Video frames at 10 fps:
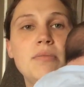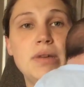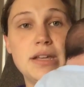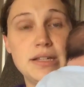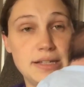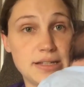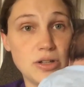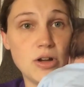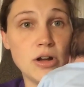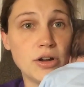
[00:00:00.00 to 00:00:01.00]
because it's
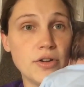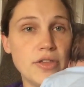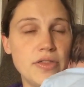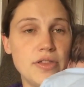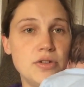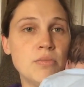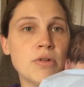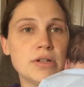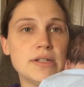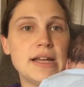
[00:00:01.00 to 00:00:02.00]
longer than the
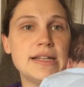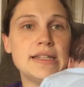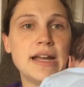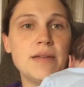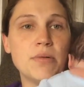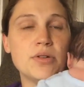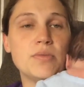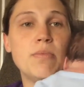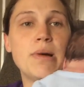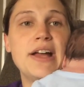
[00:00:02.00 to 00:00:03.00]
newborn size diapers,
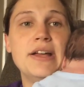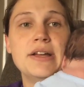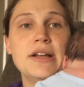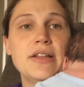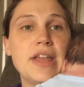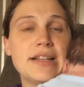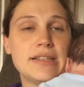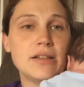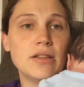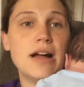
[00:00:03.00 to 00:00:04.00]
but
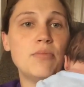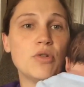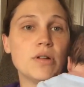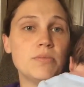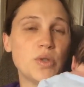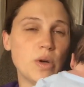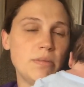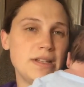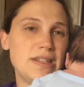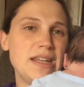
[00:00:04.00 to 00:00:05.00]
that's a lot more
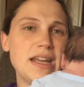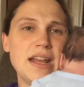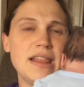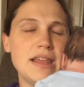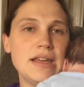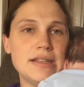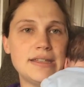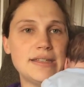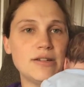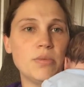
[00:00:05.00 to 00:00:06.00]
absorbency, and I think it's
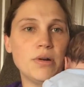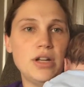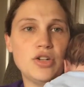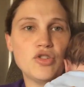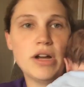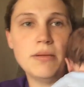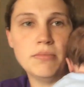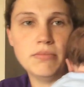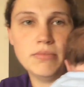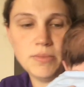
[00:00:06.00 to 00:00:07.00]
still pretty
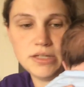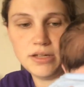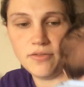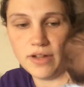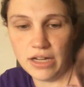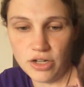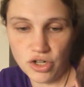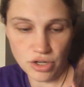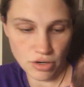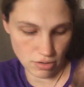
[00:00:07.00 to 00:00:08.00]
trim. Let me see if I can
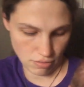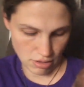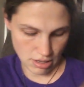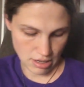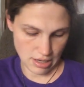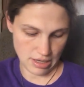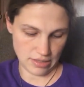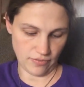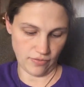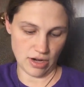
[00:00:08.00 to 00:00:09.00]
show you
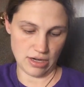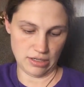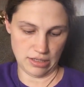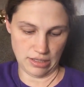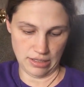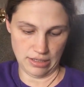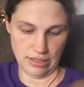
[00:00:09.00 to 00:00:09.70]
his front